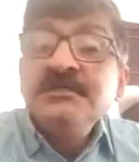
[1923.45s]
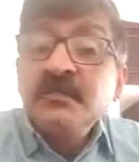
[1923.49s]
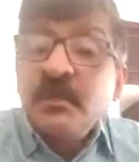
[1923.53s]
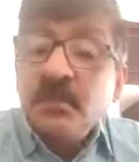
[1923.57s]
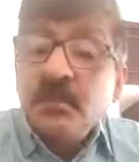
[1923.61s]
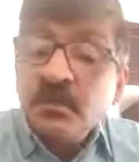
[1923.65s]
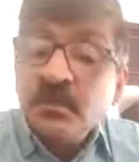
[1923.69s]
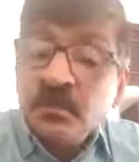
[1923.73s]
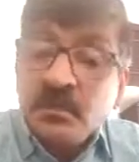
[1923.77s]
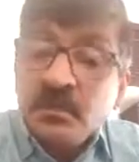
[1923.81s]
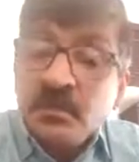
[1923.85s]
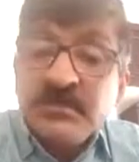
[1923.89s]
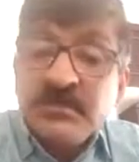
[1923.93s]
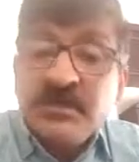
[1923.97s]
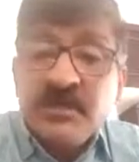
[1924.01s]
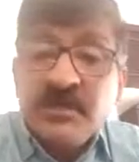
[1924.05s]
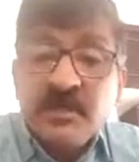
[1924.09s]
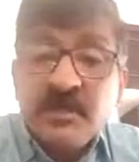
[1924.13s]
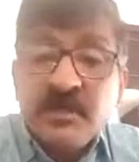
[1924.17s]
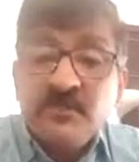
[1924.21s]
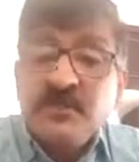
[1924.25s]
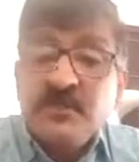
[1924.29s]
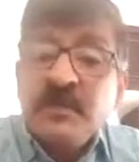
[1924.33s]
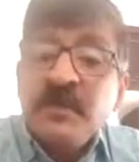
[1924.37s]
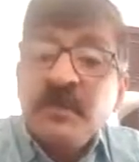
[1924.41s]
mucosa
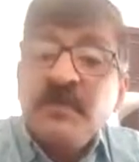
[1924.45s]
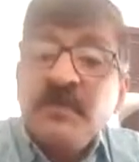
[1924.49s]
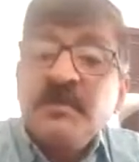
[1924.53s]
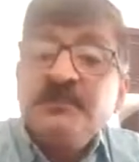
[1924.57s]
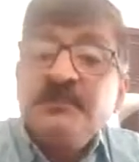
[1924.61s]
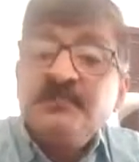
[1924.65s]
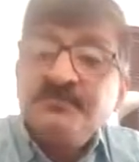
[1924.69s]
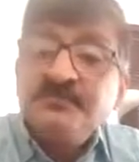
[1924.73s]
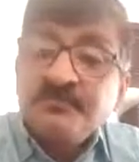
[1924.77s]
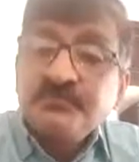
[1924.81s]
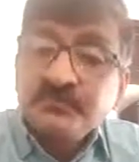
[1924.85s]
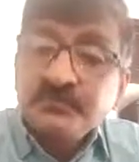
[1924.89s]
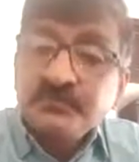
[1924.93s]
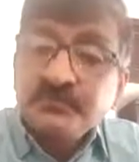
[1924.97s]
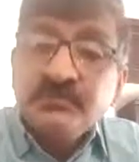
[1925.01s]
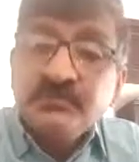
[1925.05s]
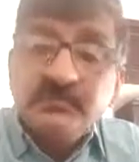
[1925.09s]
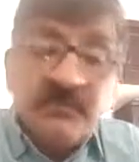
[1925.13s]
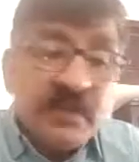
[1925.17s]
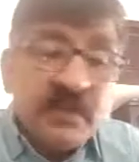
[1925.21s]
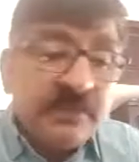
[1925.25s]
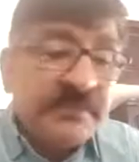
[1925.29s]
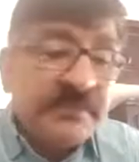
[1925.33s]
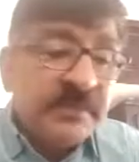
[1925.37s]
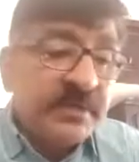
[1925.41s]
around the
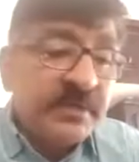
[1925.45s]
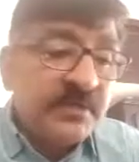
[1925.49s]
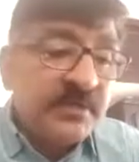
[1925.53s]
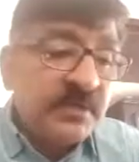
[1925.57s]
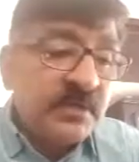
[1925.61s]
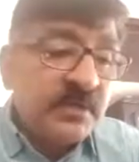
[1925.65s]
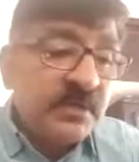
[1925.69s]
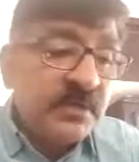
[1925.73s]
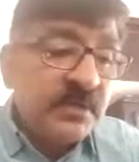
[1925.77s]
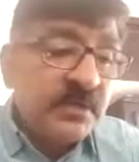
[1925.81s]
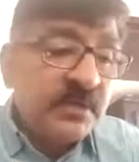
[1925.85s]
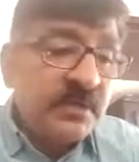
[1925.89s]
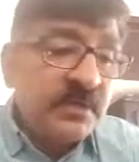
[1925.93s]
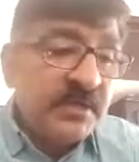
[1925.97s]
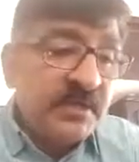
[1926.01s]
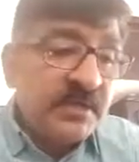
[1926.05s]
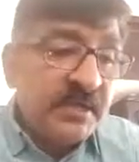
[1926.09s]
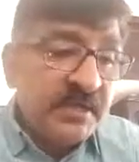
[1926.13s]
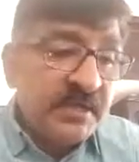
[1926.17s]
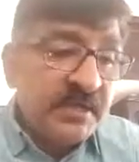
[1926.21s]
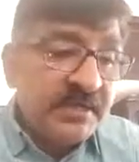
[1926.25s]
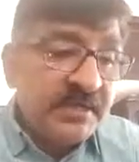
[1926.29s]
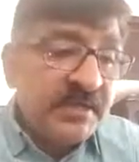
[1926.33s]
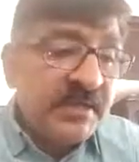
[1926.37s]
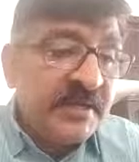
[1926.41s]
pericorneal
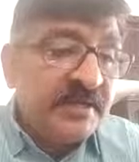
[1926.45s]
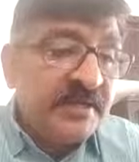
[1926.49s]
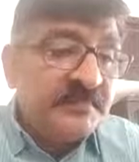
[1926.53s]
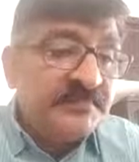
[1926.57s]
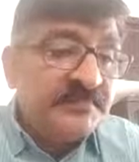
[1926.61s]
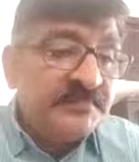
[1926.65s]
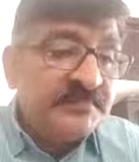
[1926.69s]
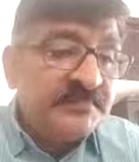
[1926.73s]
area,